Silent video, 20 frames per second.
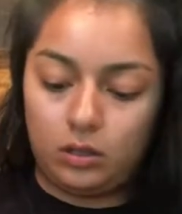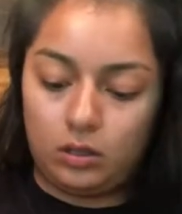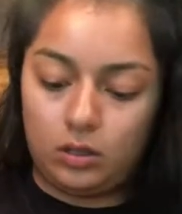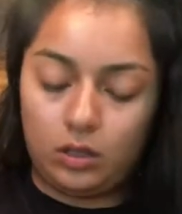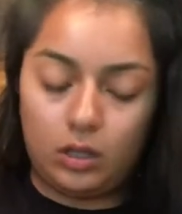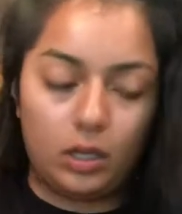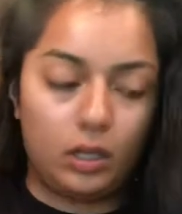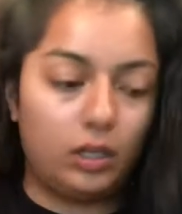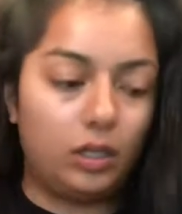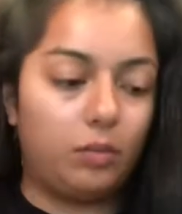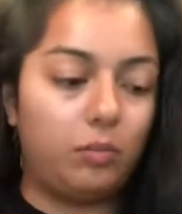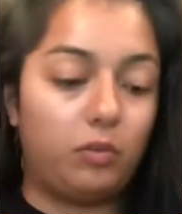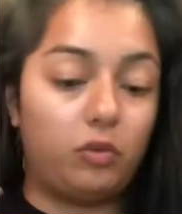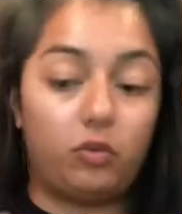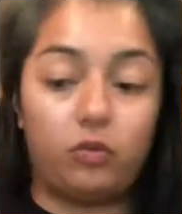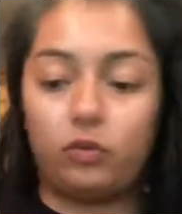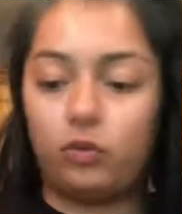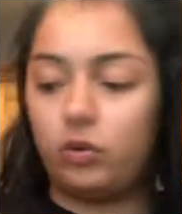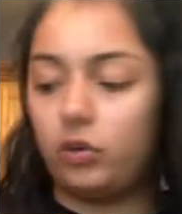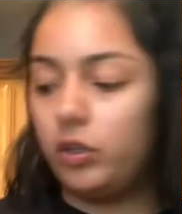And then
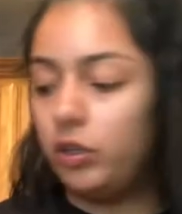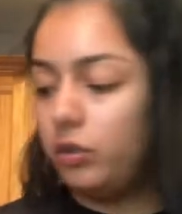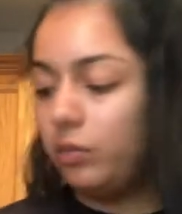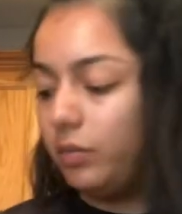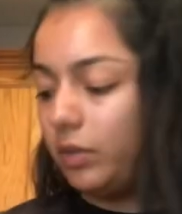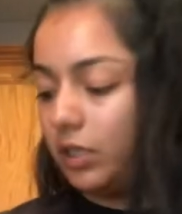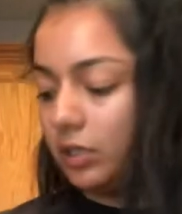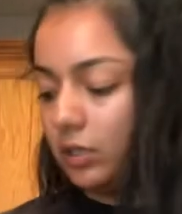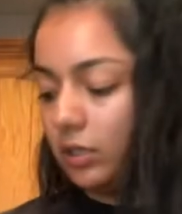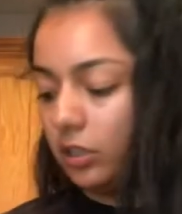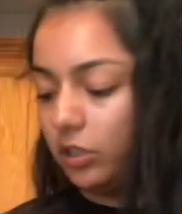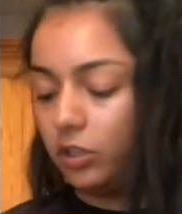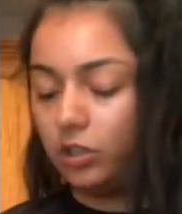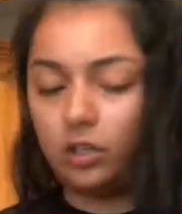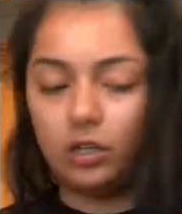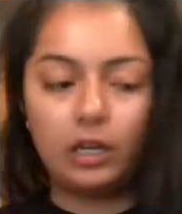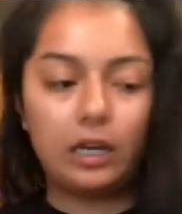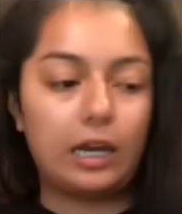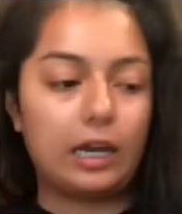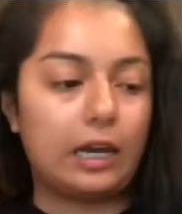before you mix it, you're gonna
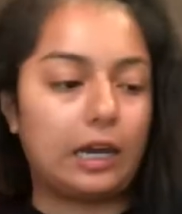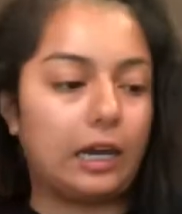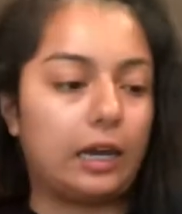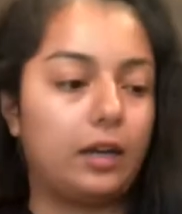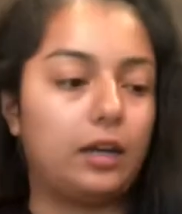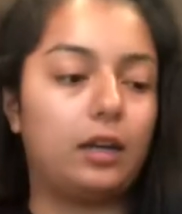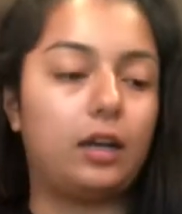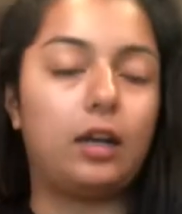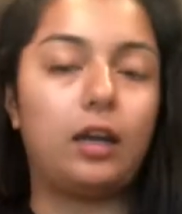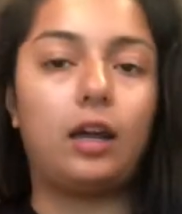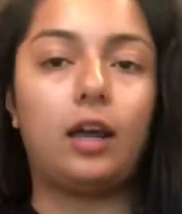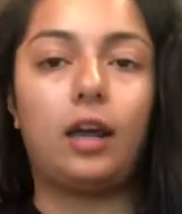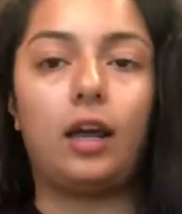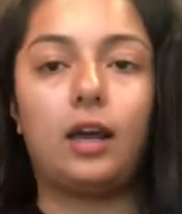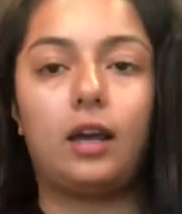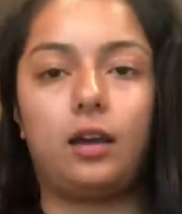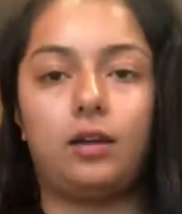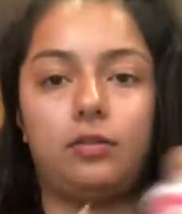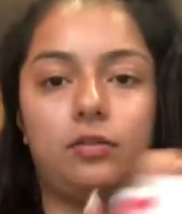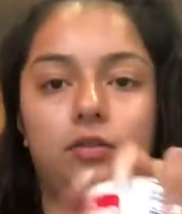add
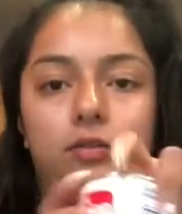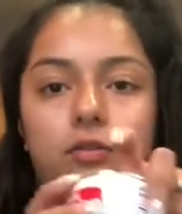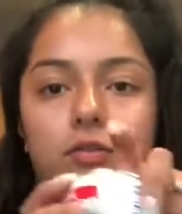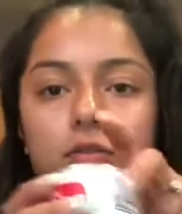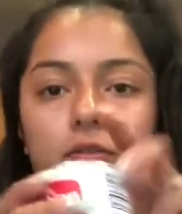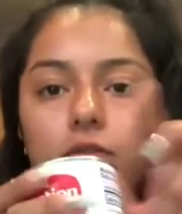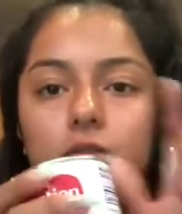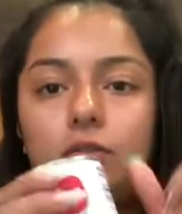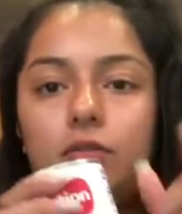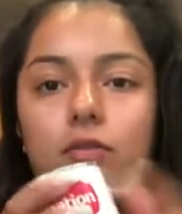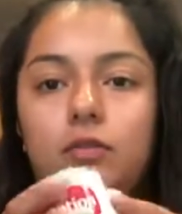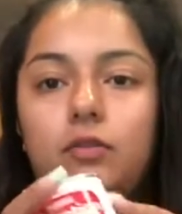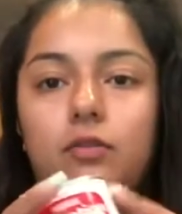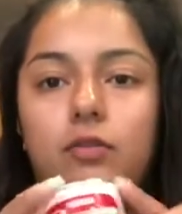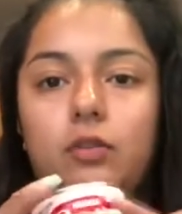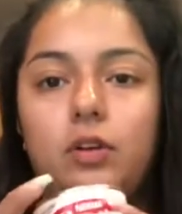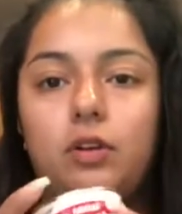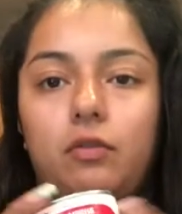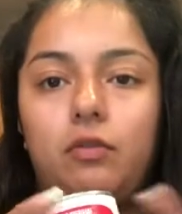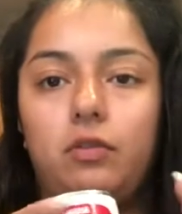half
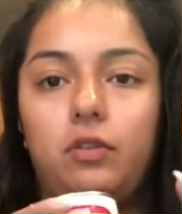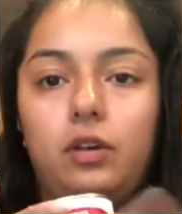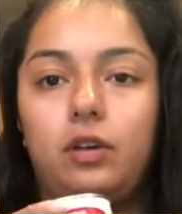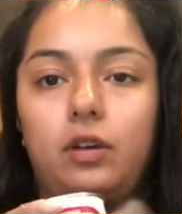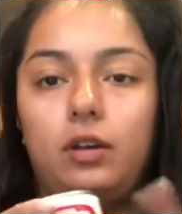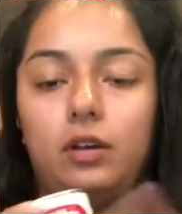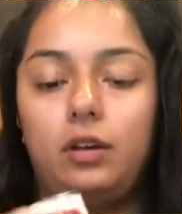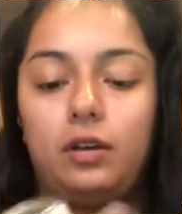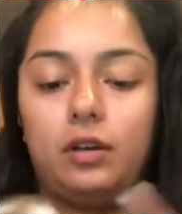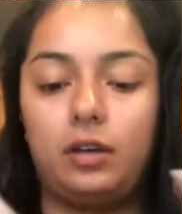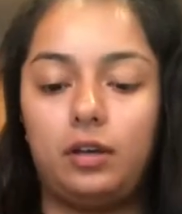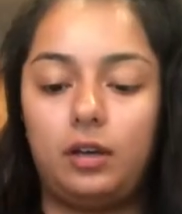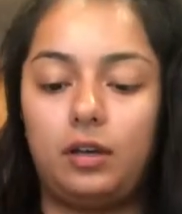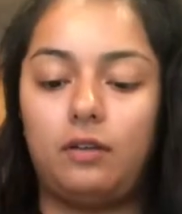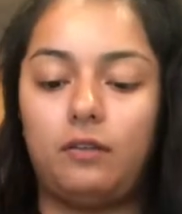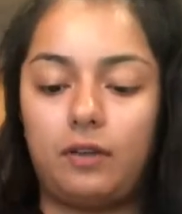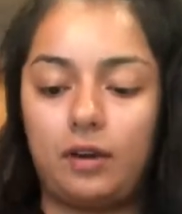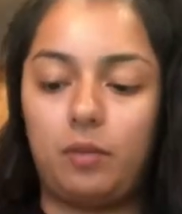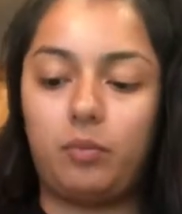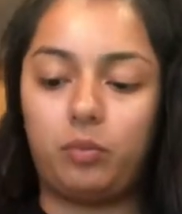of the
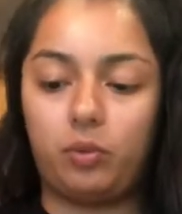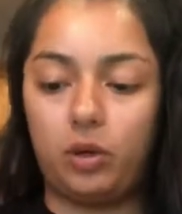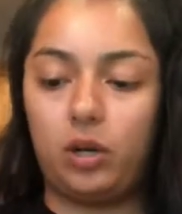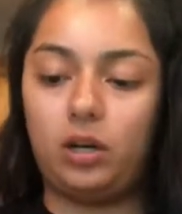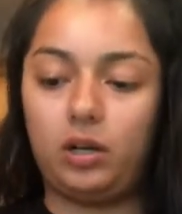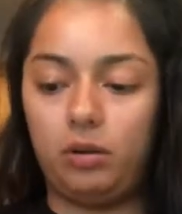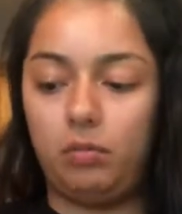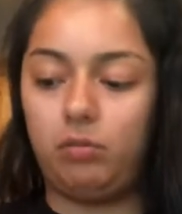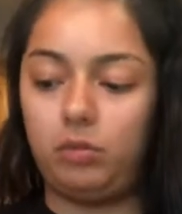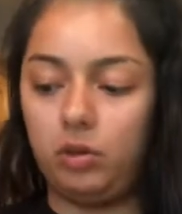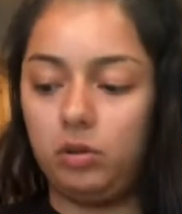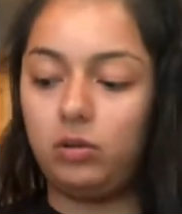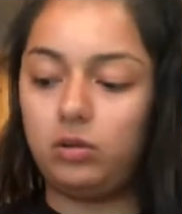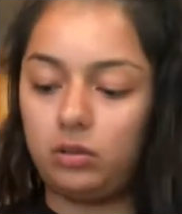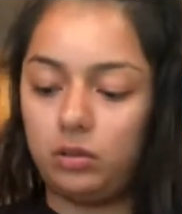evaporated milk.